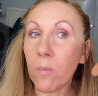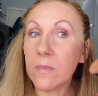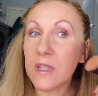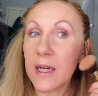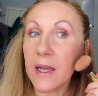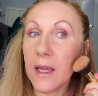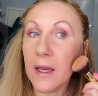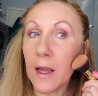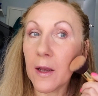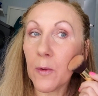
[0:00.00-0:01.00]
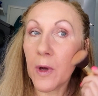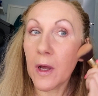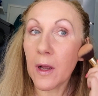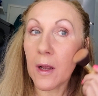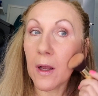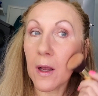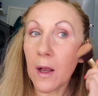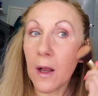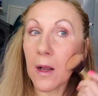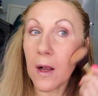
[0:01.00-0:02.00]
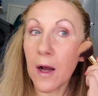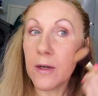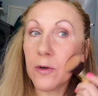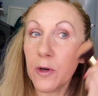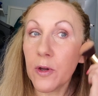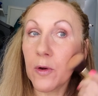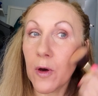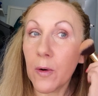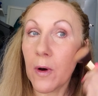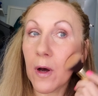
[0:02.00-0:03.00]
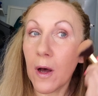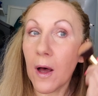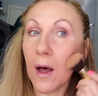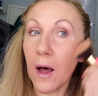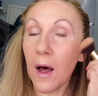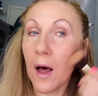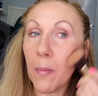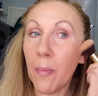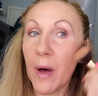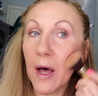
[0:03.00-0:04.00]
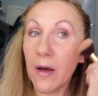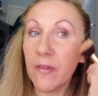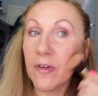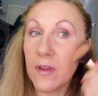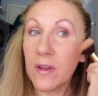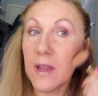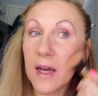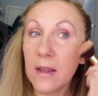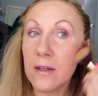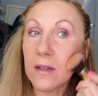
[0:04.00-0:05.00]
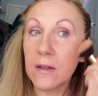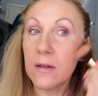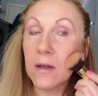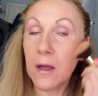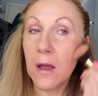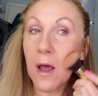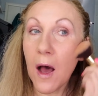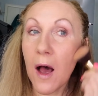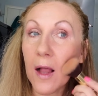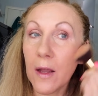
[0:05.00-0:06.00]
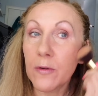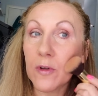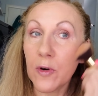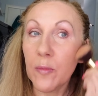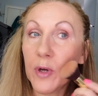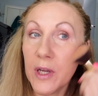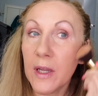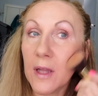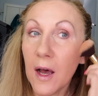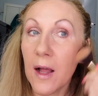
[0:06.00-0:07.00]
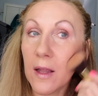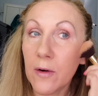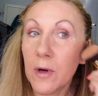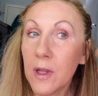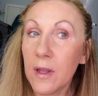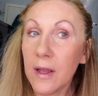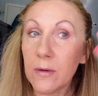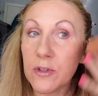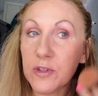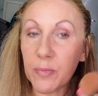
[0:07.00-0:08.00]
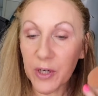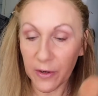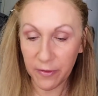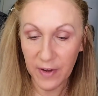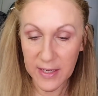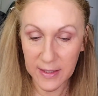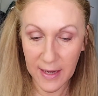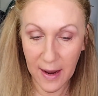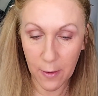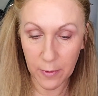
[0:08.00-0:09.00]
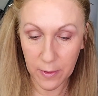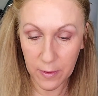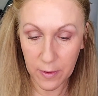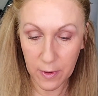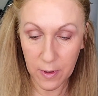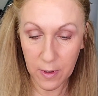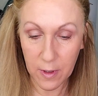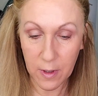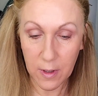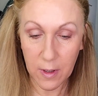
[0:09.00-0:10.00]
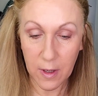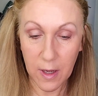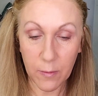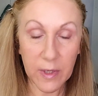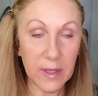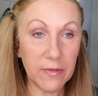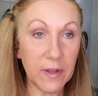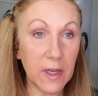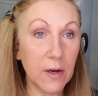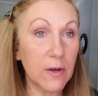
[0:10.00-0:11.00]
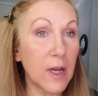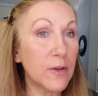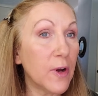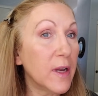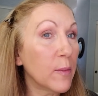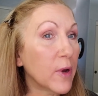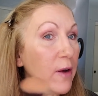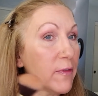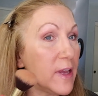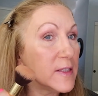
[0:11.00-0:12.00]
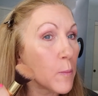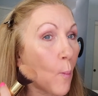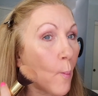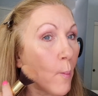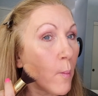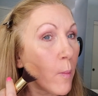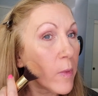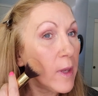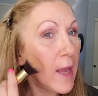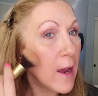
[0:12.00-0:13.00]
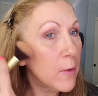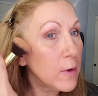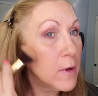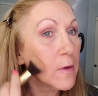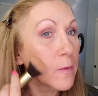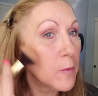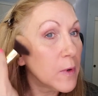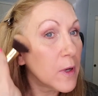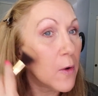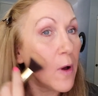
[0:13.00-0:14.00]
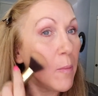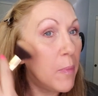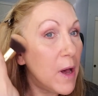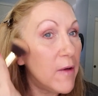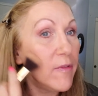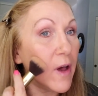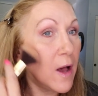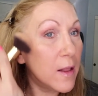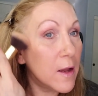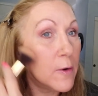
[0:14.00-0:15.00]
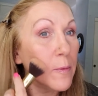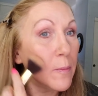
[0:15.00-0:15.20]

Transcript: suck it in and you want contour, you go above that little hollow. Don't put it in the hollow. That will just bring your face down. And we definitely are not trying to bring our face down. So we want to go above the hollow.